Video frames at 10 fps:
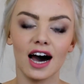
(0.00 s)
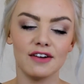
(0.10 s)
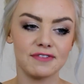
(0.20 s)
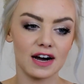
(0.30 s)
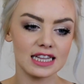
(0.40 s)

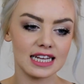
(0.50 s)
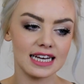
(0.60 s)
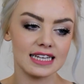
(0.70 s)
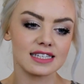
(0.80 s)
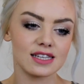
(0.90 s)
I find that
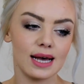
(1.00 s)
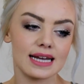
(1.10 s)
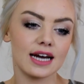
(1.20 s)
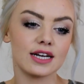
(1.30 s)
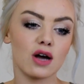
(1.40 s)
it's
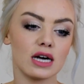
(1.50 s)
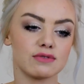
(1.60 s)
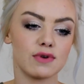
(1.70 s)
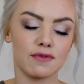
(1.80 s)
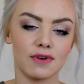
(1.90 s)
like a
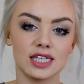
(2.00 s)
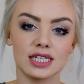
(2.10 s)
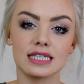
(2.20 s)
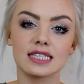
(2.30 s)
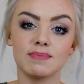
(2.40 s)
nice
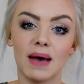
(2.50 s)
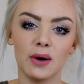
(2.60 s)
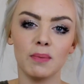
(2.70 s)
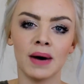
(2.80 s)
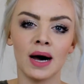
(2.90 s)
refreshing
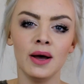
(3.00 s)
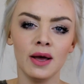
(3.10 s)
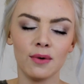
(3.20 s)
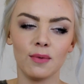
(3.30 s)
smell but